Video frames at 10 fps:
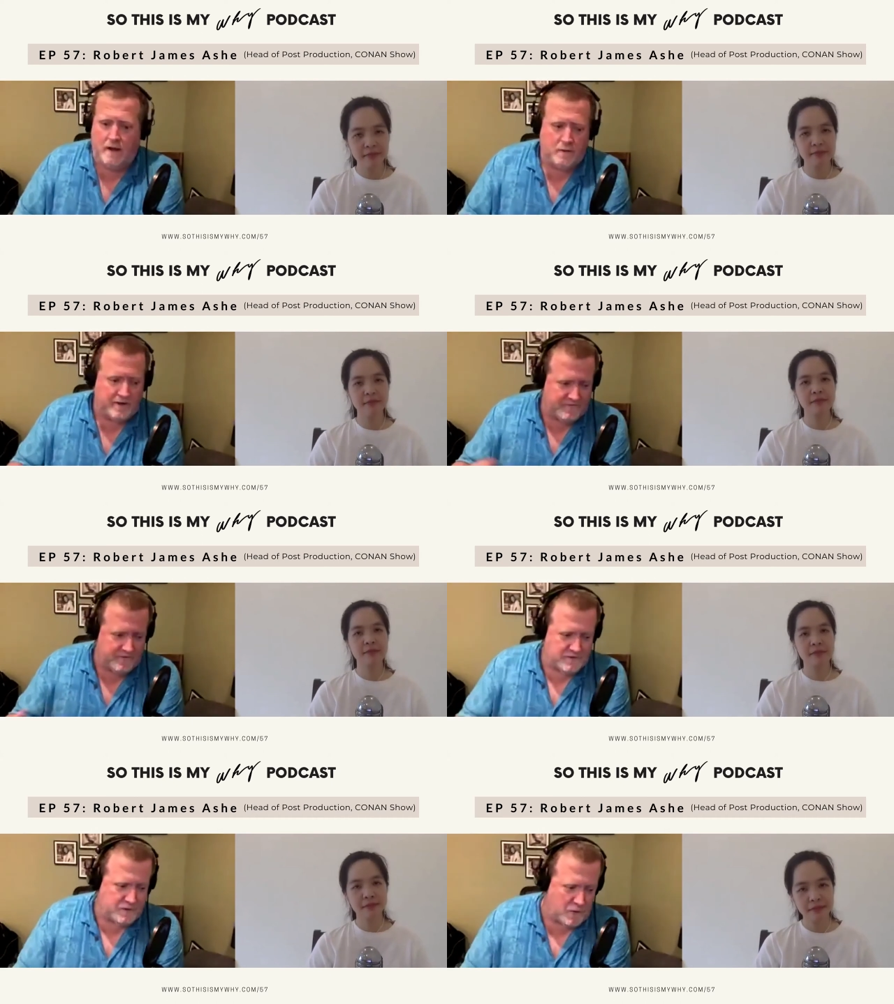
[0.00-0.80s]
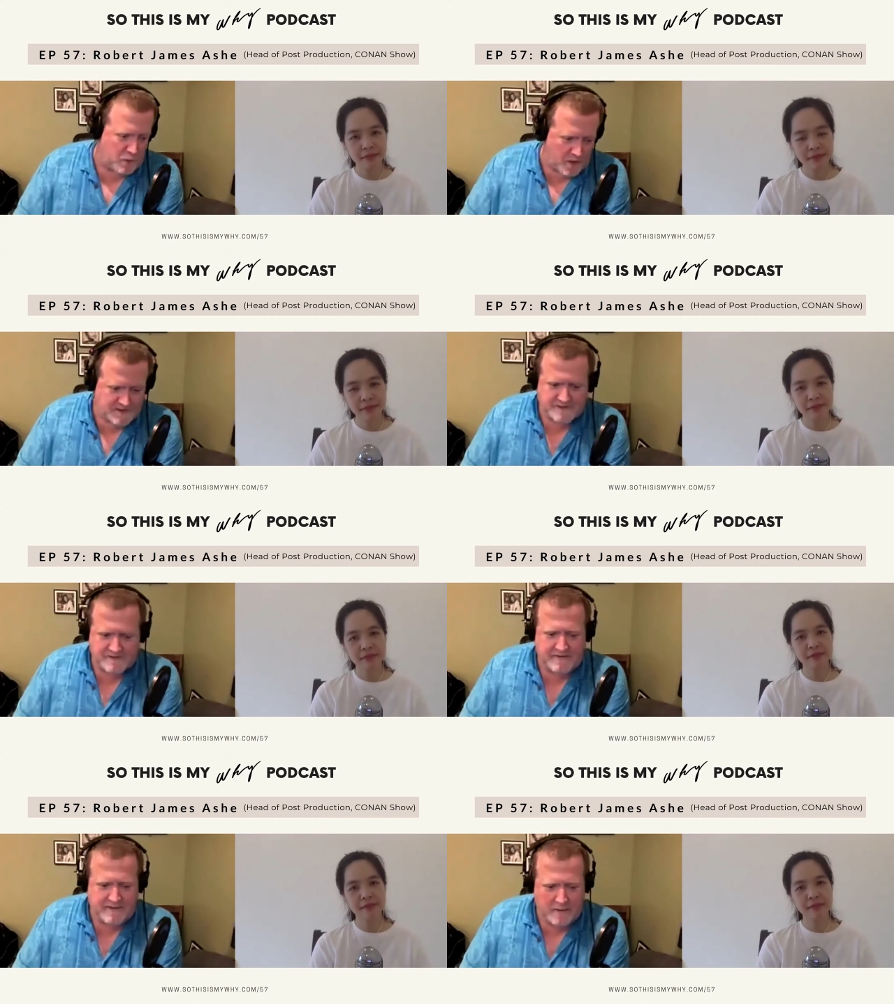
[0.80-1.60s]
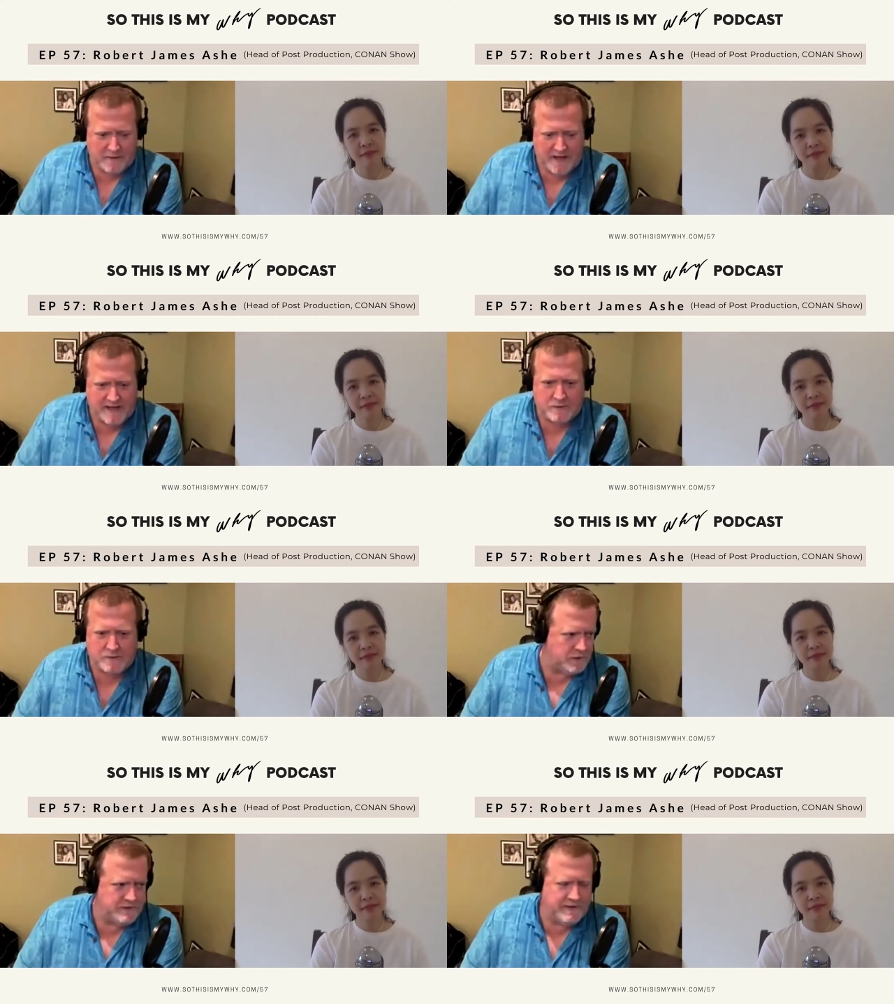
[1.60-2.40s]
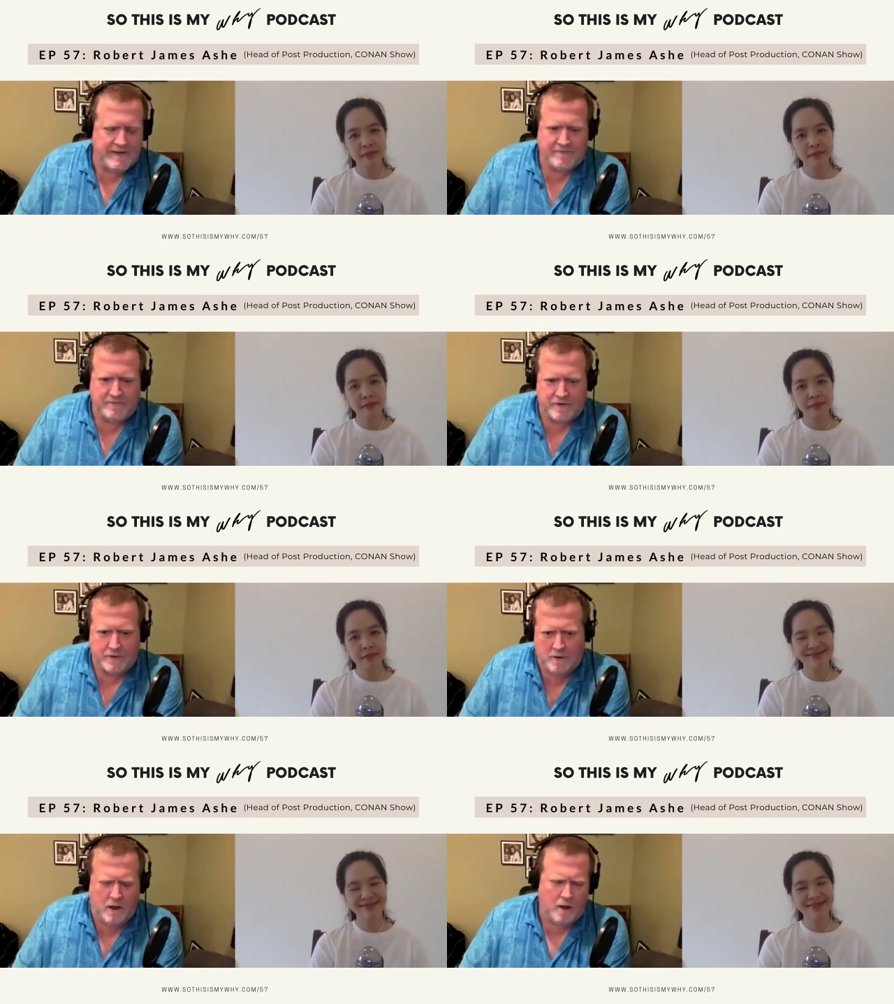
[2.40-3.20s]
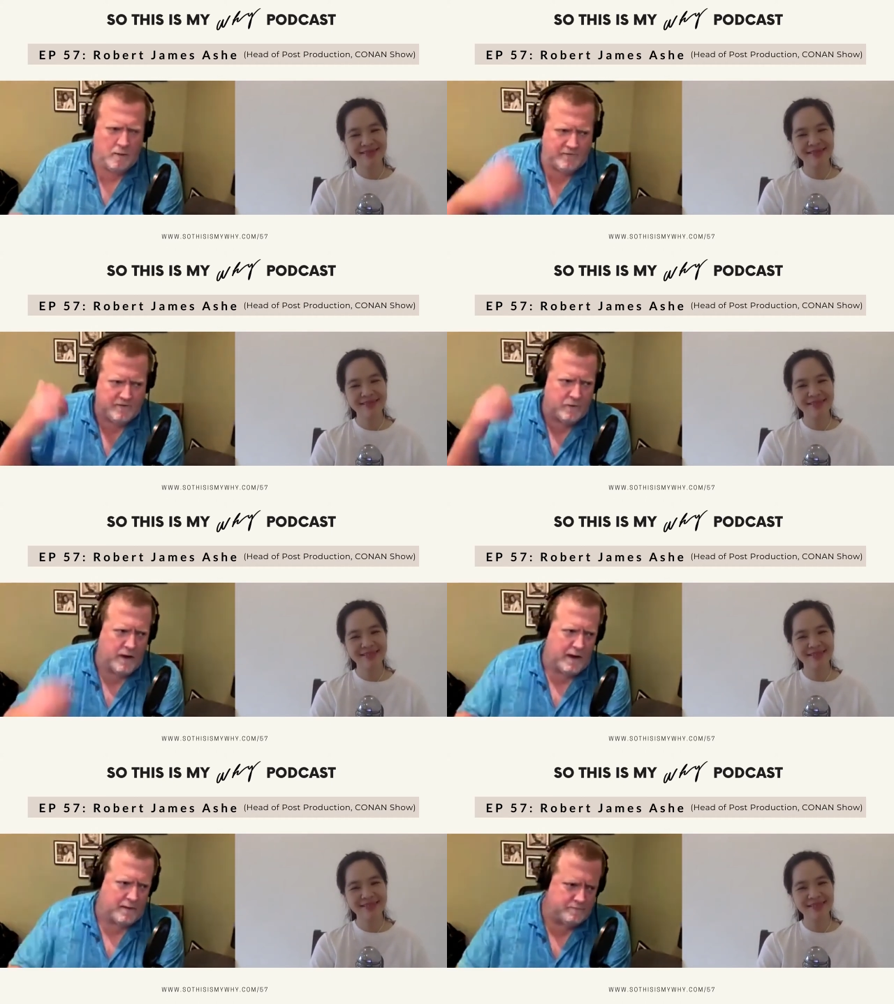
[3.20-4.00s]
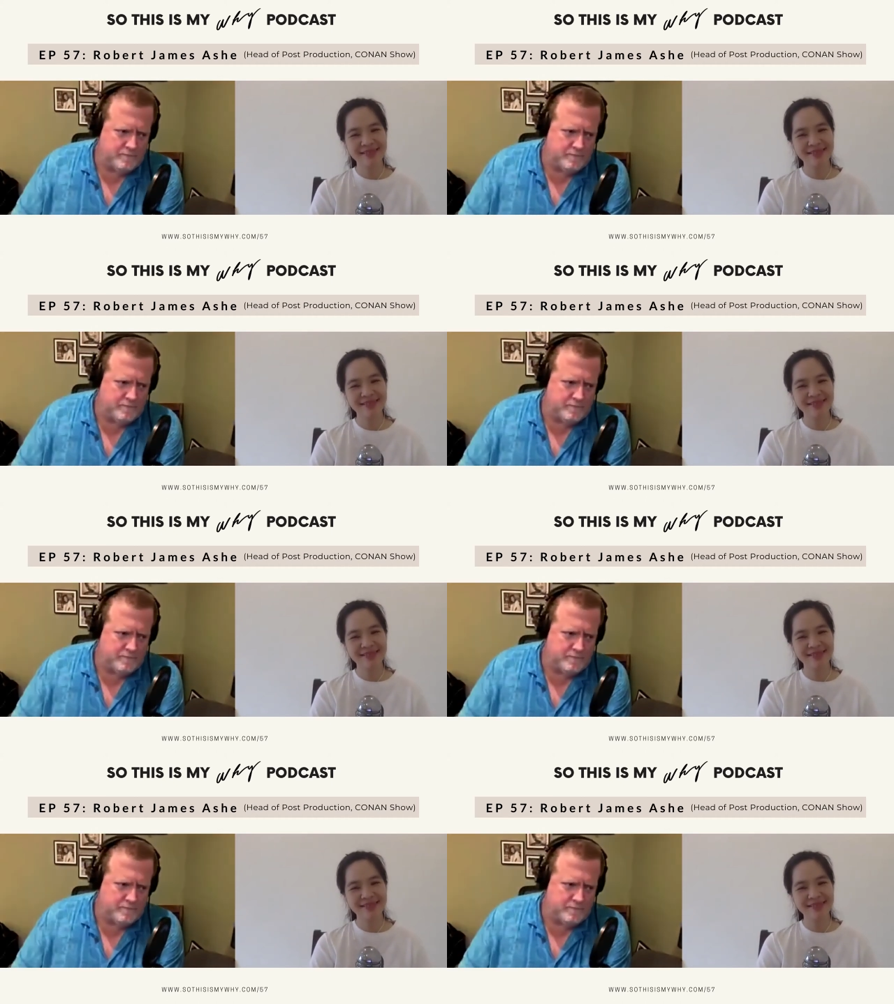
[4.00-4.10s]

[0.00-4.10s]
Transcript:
Speaker 1: And one of the first questions that they would ask, well, who did that for you? Oh, my friend Rob.